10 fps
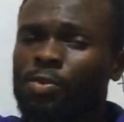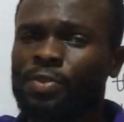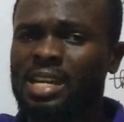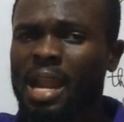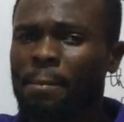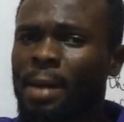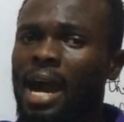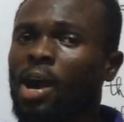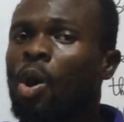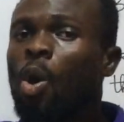of a
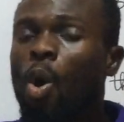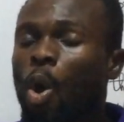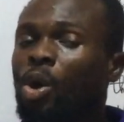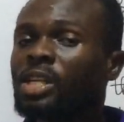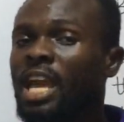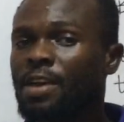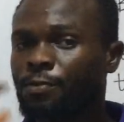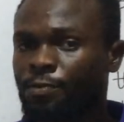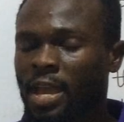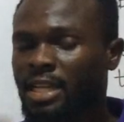number on a
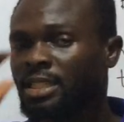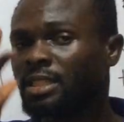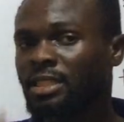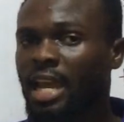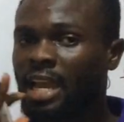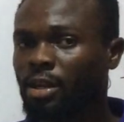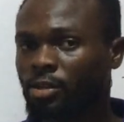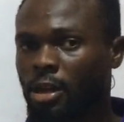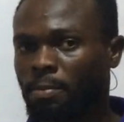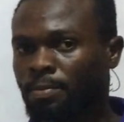Venn
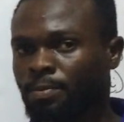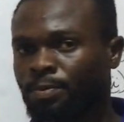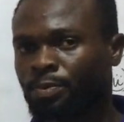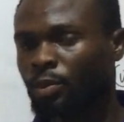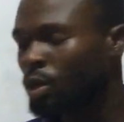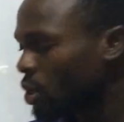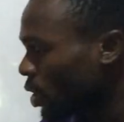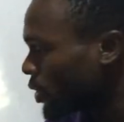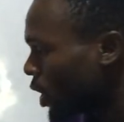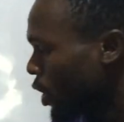diagram.
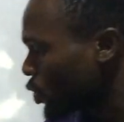Good.